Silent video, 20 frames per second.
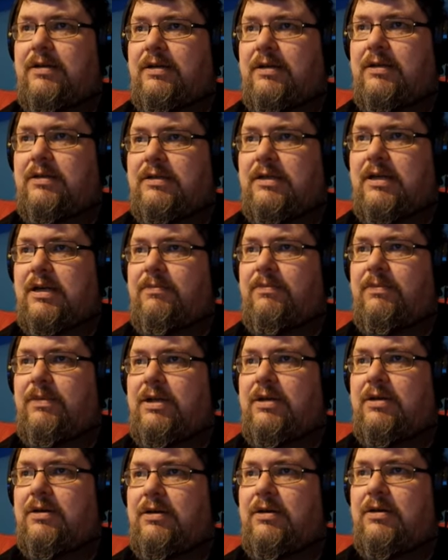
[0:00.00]

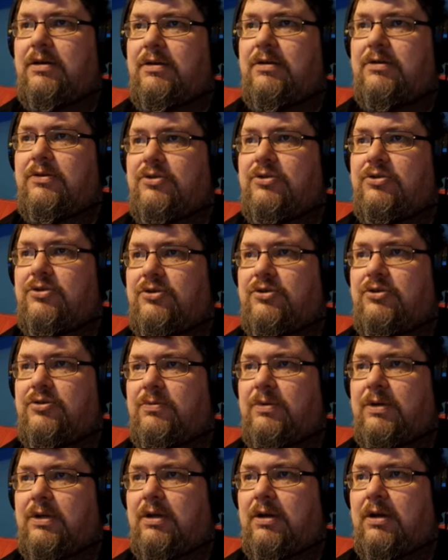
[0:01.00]
Examine
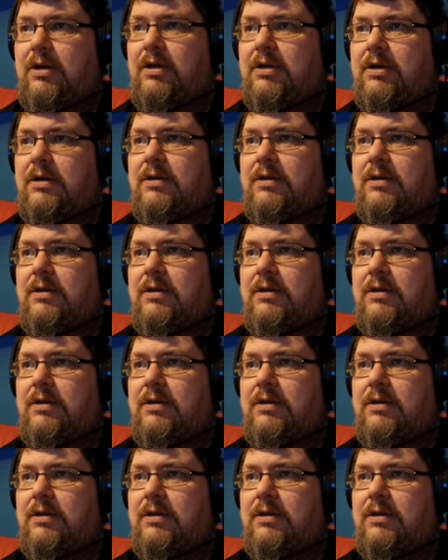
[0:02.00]
jewel.